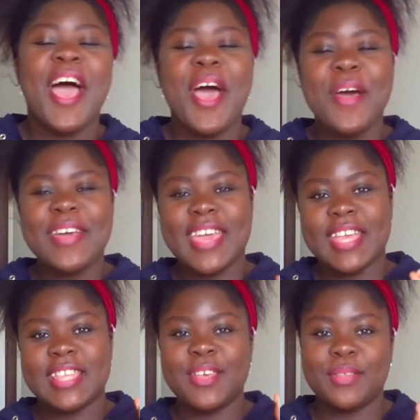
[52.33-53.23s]

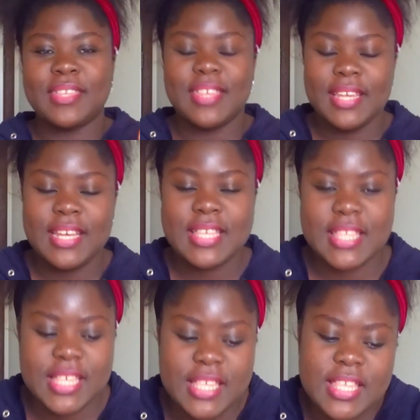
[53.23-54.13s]
Okay, so the thing is
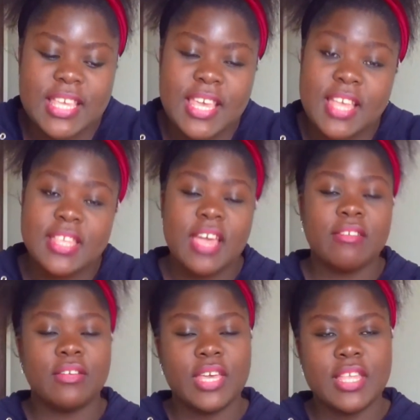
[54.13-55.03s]
this. Yes, I
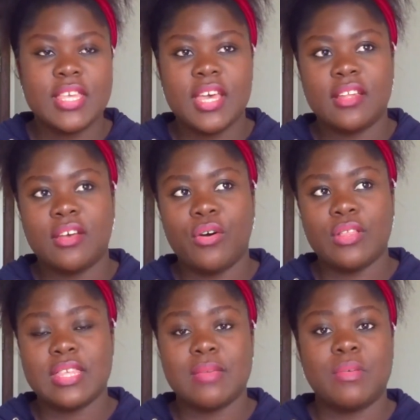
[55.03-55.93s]
relocated
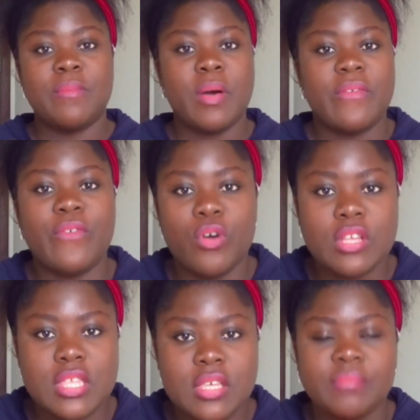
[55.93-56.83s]
on September
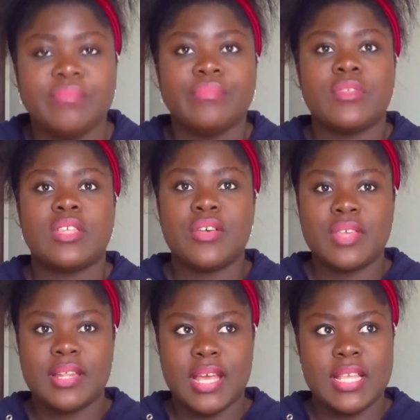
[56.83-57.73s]
4th,
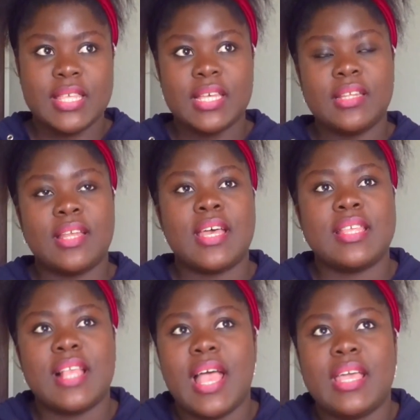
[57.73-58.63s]
2019. That
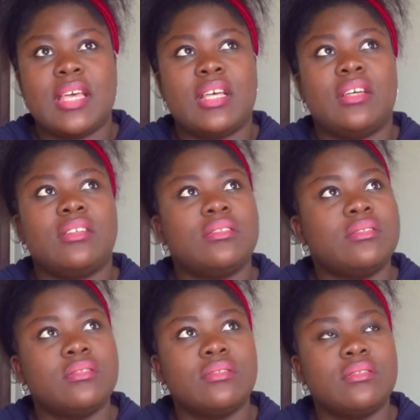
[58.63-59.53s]
is like
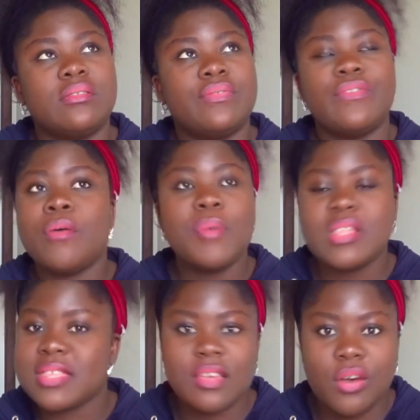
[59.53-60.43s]
4
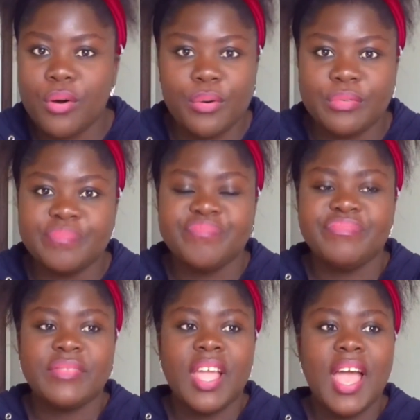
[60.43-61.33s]
months ago.
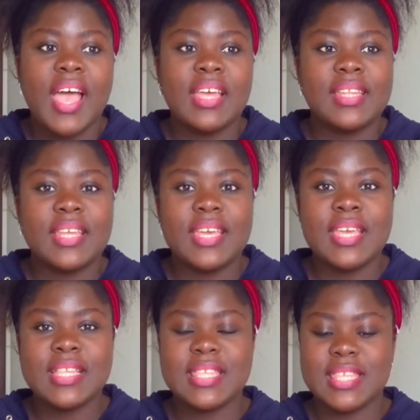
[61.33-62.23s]
And
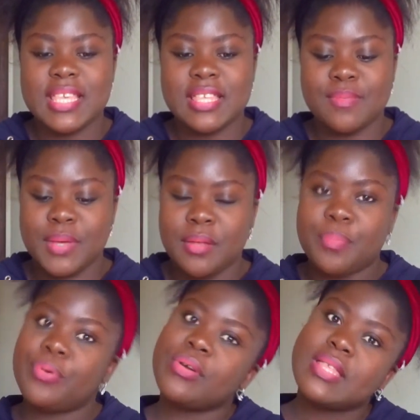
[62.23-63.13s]
it's been a
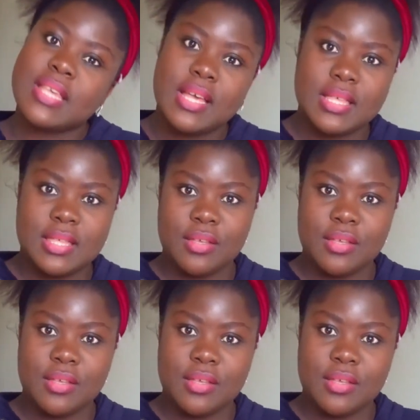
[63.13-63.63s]
process,